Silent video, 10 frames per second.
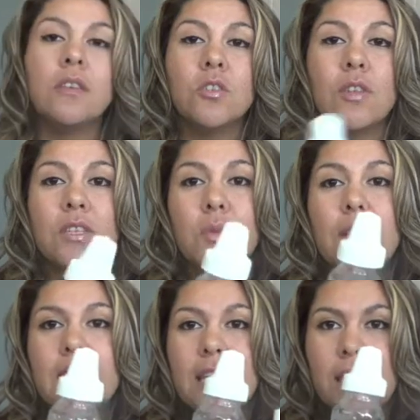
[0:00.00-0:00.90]
So that's
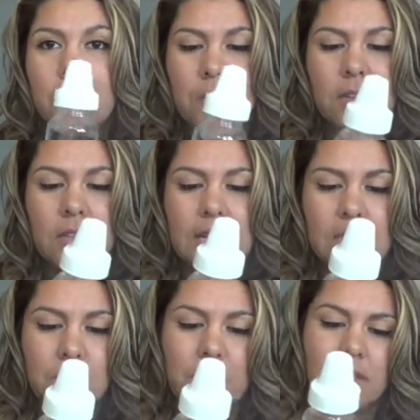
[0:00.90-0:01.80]
why I keep
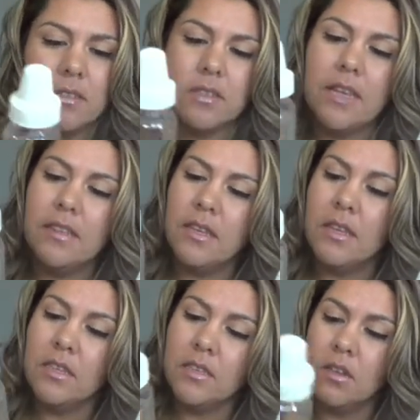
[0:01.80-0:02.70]
glass bottles, and
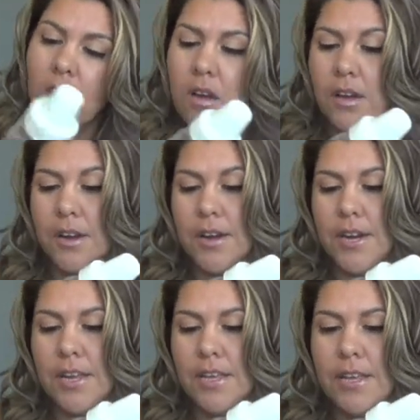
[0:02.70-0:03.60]
these
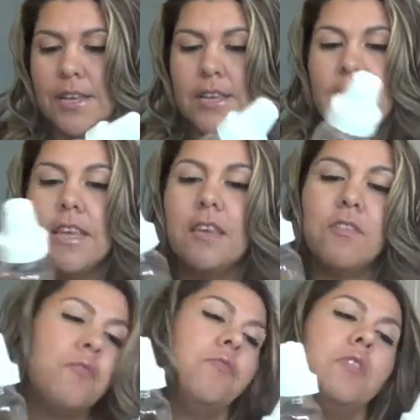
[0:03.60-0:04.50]
are
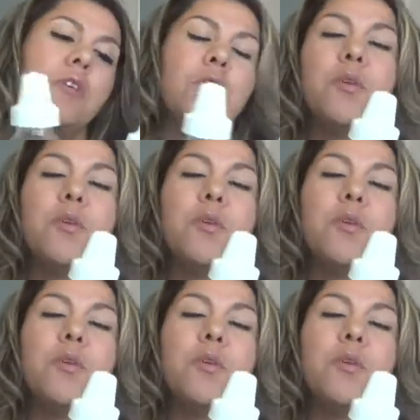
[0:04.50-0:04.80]
even flow.